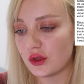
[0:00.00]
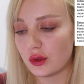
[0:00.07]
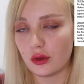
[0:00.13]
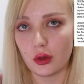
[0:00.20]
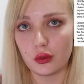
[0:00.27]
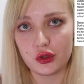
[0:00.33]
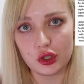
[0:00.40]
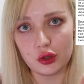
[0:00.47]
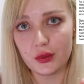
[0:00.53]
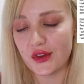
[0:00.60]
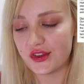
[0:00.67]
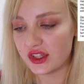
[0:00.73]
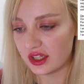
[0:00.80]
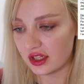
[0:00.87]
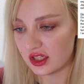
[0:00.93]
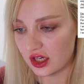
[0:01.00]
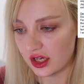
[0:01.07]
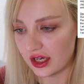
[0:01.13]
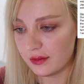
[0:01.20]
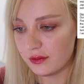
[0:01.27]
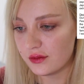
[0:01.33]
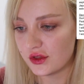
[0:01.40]
go 2 months at a
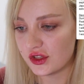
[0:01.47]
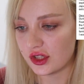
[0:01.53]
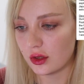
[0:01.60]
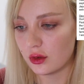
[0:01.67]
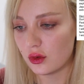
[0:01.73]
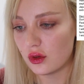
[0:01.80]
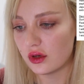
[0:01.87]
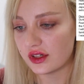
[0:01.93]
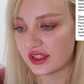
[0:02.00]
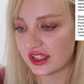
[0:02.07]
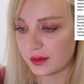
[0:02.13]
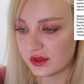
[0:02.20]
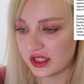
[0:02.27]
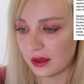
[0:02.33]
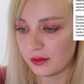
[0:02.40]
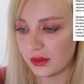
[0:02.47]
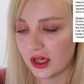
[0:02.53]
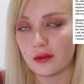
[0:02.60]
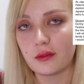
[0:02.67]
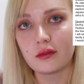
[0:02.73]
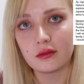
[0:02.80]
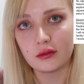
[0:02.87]
time. So August,
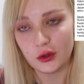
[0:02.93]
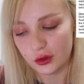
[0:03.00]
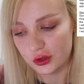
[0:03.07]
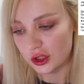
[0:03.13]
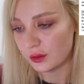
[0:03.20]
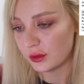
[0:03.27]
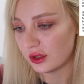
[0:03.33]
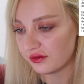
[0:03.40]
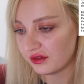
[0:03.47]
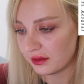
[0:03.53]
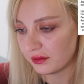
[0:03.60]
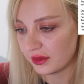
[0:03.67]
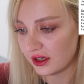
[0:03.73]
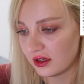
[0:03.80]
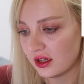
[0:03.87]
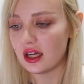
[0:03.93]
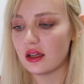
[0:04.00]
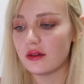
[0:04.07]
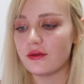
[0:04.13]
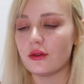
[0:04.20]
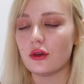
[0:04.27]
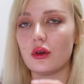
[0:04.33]
September, October, November.
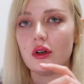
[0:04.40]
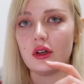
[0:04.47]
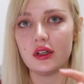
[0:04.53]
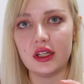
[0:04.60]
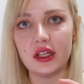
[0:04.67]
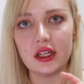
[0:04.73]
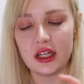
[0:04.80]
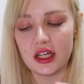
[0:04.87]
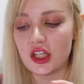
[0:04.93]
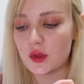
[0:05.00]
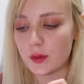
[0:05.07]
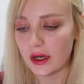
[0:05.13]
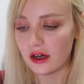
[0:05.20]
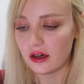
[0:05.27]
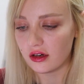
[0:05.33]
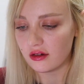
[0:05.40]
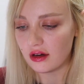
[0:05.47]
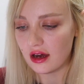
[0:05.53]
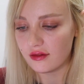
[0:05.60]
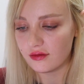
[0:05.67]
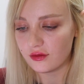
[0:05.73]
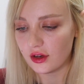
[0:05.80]
And for each
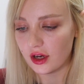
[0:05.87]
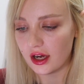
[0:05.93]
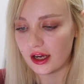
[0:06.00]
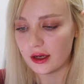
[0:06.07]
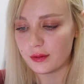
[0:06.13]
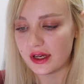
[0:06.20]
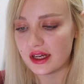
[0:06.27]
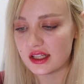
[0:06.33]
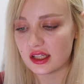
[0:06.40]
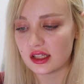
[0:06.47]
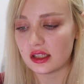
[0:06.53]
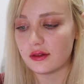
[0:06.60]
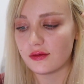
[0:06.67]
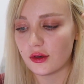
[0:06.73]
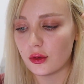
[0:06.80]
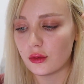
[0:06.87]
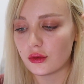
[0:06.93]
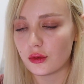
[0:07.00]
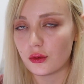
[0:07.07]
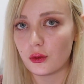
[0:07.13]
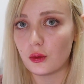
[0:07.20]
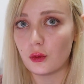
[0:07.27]
paragraph, I basically wrote
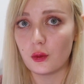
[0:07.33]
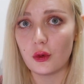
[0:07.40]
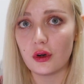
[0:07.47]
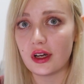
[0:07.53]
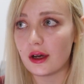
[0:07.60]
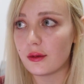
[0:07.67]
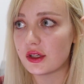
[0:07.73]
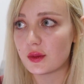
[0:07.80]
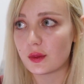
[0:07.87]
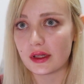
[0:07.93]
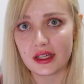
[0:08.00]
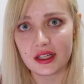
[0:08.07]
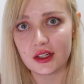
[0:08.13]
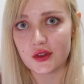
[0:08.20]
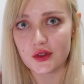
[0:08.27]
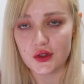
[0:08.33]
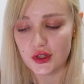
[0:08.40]
what I was planning to